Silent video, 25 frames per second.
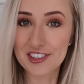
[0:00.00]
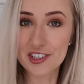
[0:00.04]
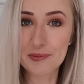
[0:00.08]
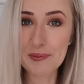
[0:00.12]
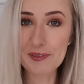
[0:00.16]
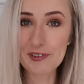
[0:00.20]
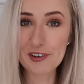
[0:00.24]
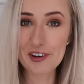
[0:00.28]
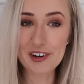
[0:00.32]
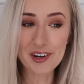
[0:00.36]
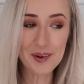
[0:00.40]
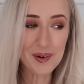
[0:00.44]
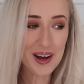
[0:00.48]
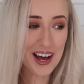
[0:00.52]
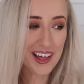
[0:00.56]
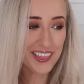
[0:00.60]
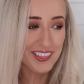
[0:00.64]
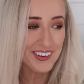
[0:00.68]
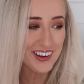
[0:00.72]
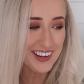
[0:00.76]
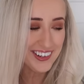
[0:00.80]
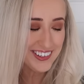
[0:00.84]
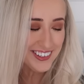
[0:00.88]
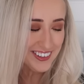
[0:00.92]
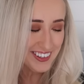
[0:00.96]
just before I go out, I
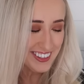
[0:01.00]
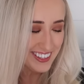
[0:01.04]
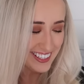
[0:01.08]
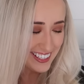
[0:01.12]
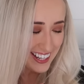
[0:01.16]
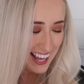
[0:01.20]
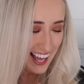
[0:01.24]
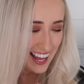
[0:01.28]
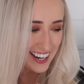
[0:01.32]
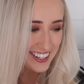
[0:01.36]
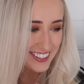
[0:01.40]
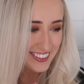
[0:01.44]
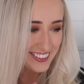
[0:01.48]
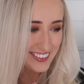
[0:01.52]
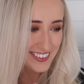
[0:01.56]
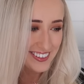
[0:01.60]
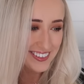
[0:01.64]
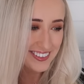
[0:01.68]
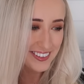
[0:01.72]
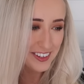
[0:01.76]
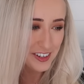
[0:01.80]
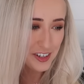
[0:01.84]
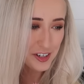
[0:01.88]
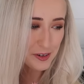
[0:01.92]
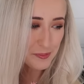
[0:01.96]
thought I'd show you the
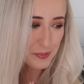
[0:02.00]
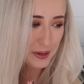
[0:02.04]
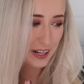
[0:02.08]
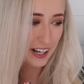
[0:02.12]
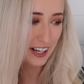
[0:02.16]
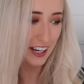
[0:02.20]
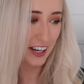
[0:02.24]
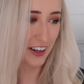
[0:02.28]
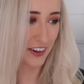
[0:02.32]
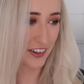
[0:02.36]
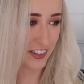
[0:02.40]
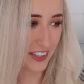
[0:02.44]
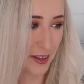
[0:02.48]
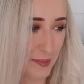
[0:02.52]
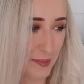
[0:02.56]
candles up close.